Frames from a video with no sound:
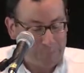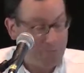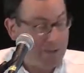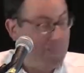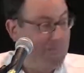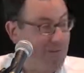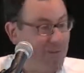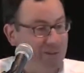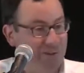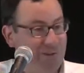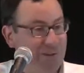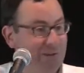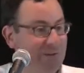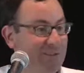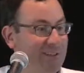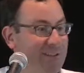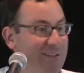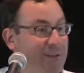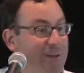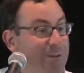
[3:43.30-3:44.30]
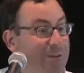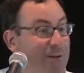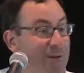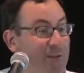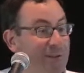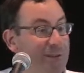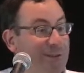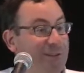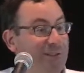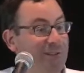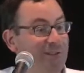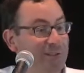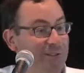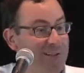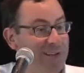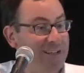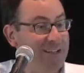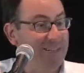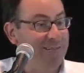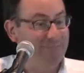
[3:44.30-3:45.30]
My first career was in the computer
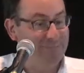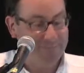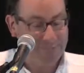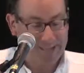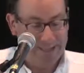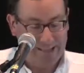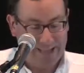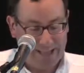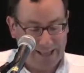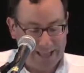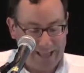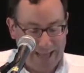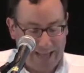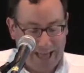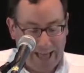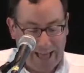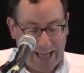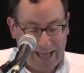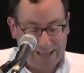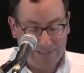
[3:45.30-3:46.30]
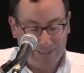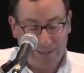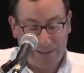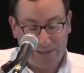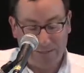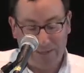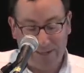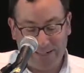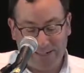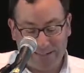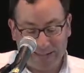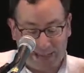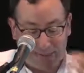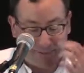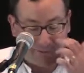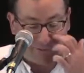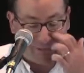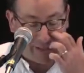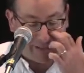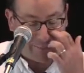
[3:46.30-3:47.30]
industry. I spent my
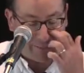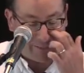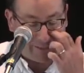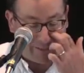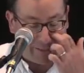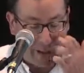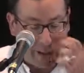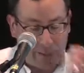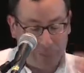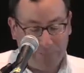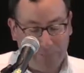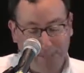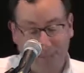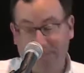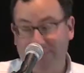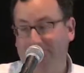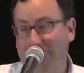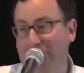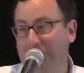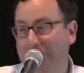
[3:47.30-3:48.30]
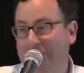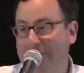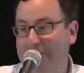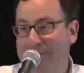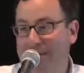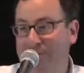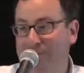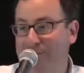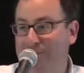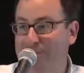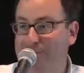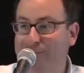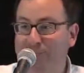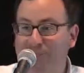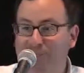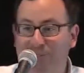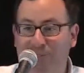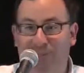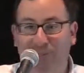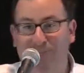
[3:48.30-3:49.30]
time developing complex computational
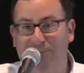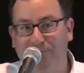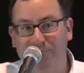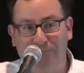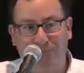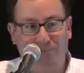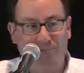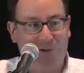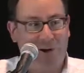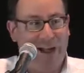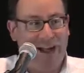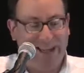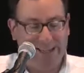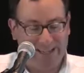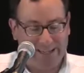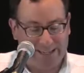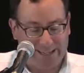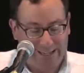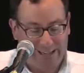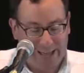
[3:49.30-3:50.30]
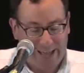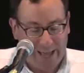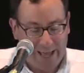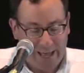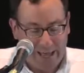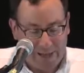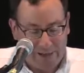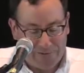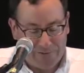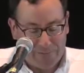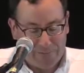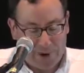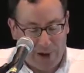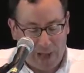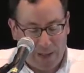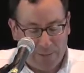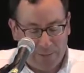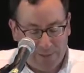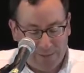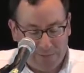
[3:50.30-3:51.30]
solutions to a variety of
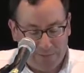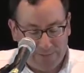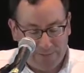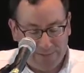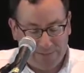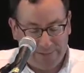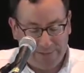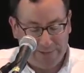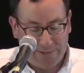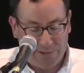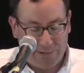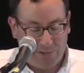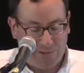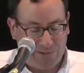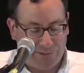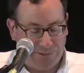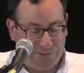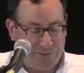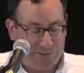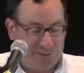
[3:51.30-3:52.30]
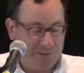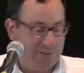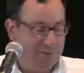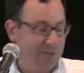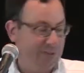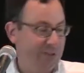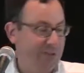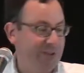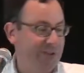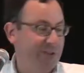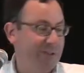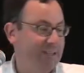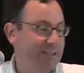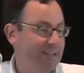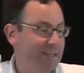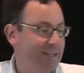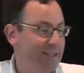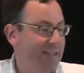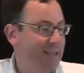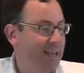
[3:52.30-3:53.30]
problems. Those solutions
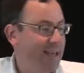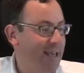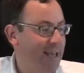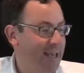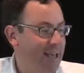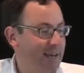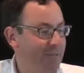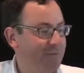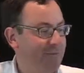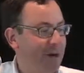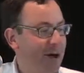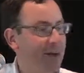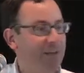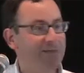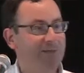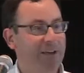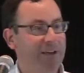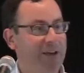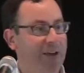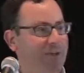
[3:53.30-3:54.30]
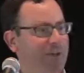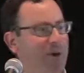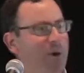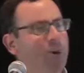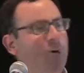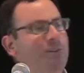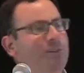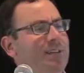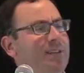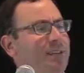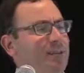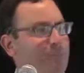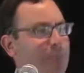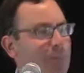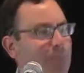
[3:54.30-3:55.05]
usually involve the, the wholesale